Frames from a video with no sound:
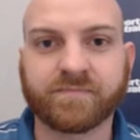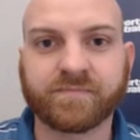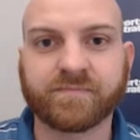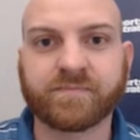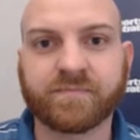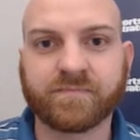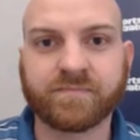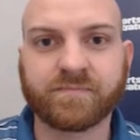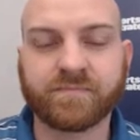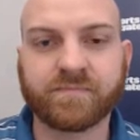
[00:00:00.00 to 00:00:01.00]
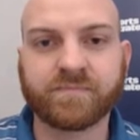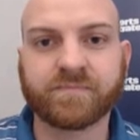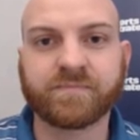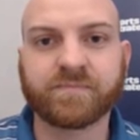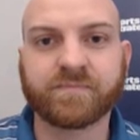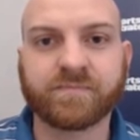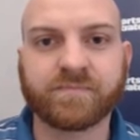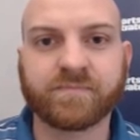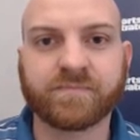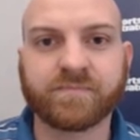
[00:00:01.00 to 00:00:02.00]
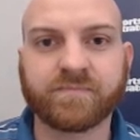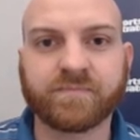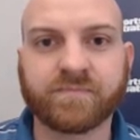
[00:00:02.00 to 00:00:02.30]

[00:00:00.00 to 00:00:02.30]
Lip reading: (silent)